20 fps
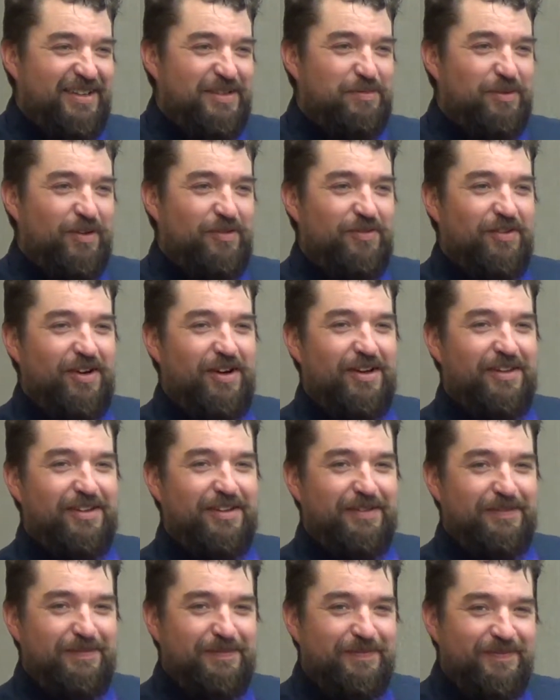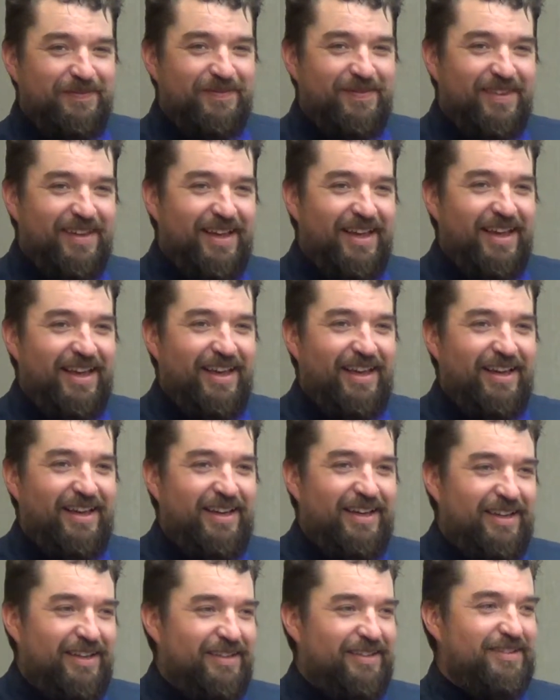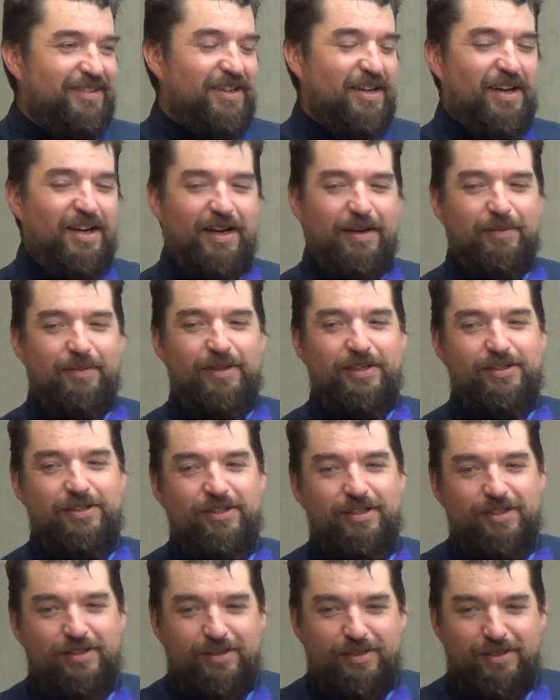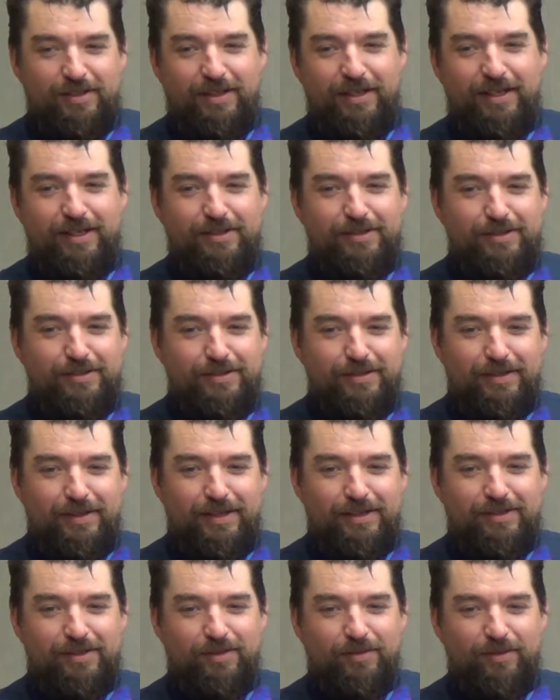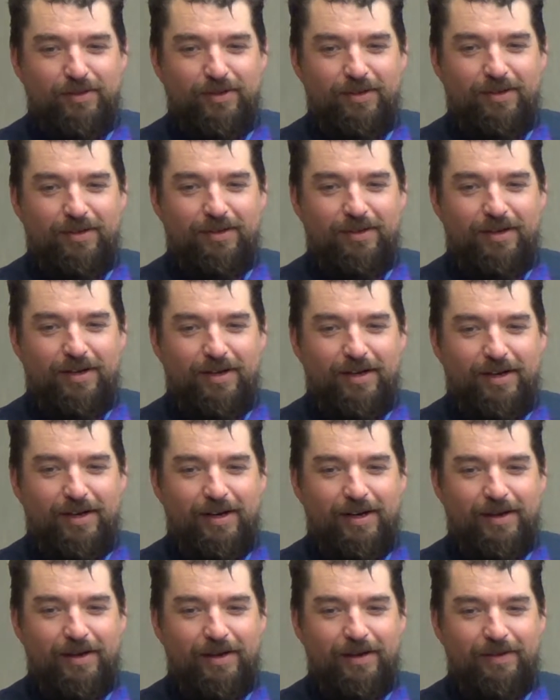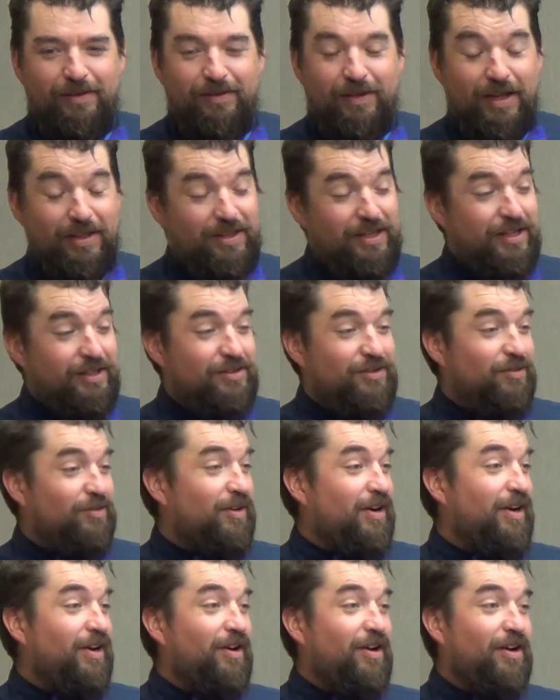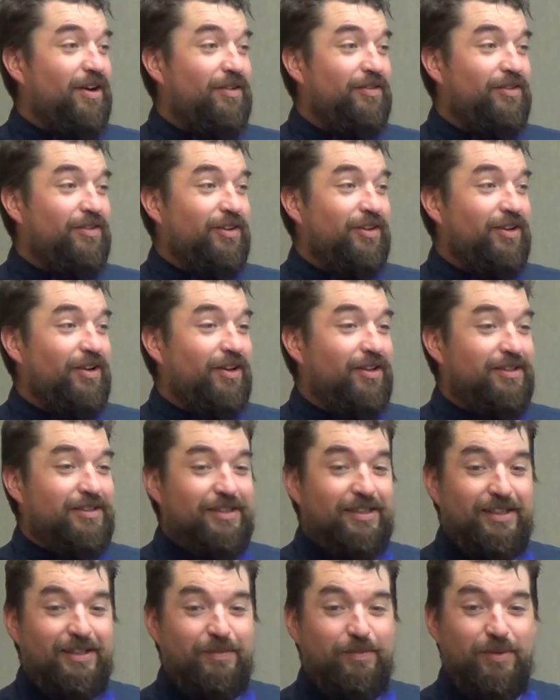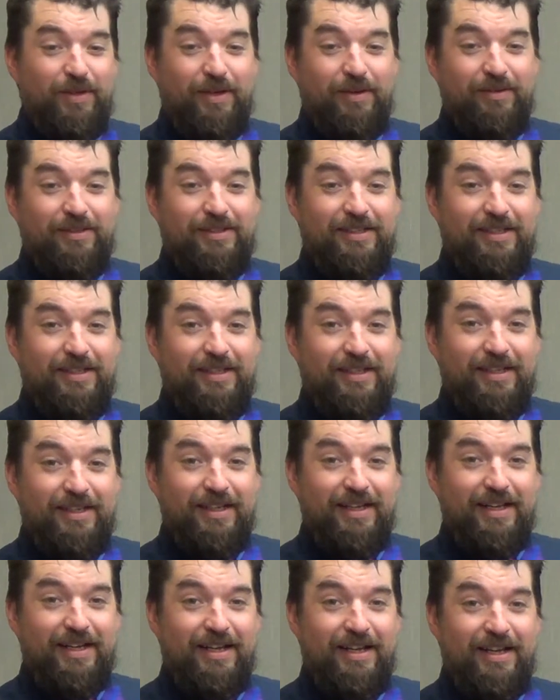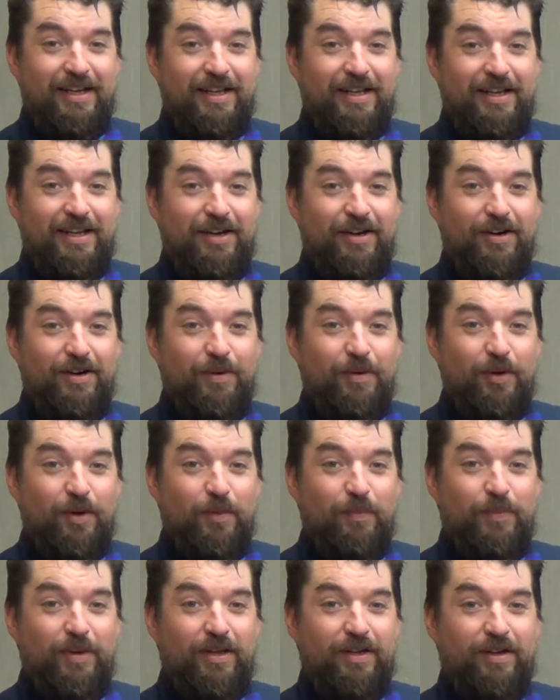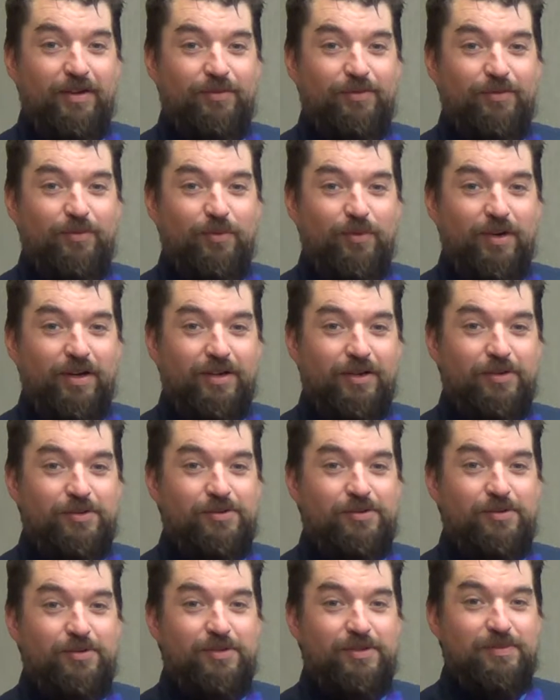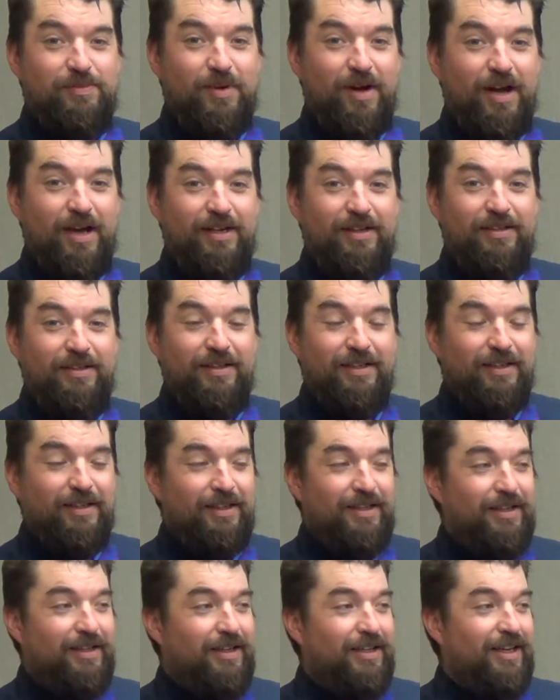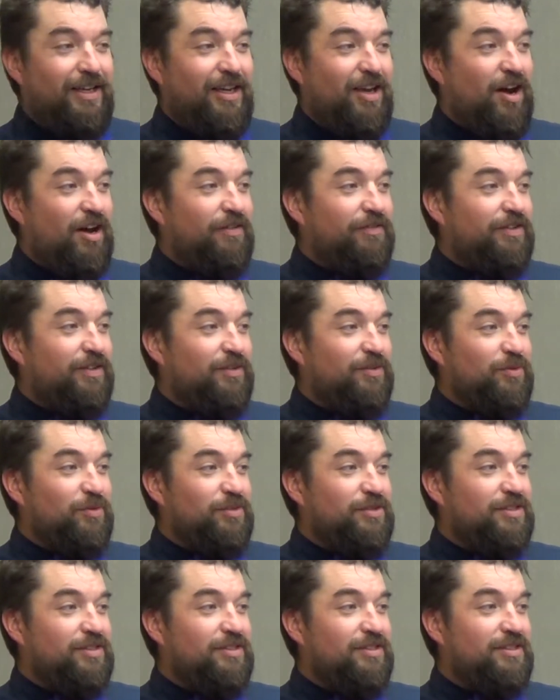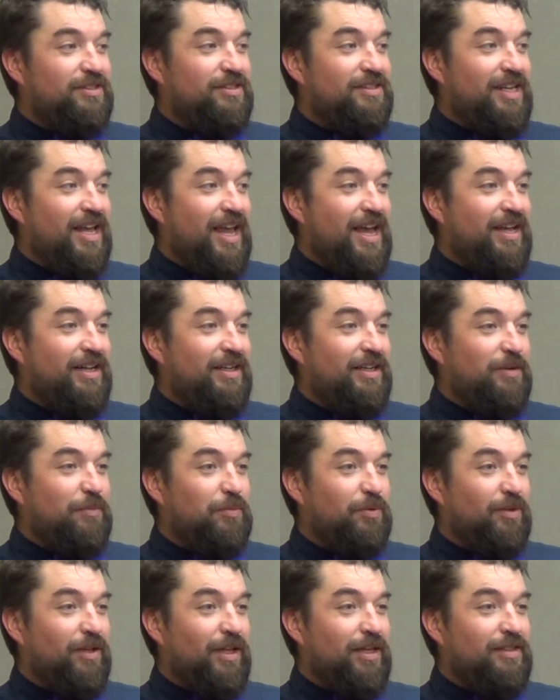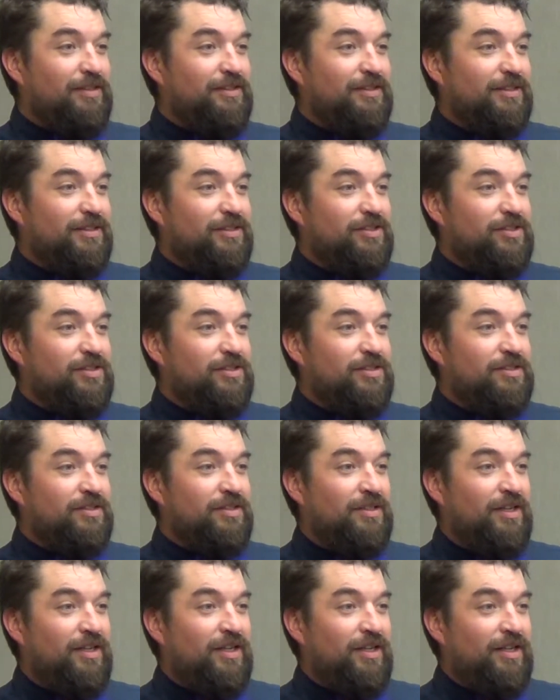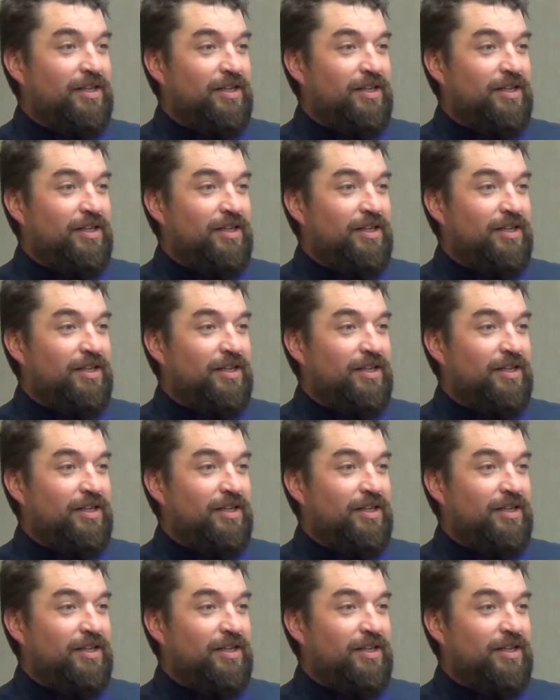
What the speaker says: He's my father, and it's a real. I think it's a great honor for y'all to be able to hear a bit of what goes through his mind. He often will stand in a place and just,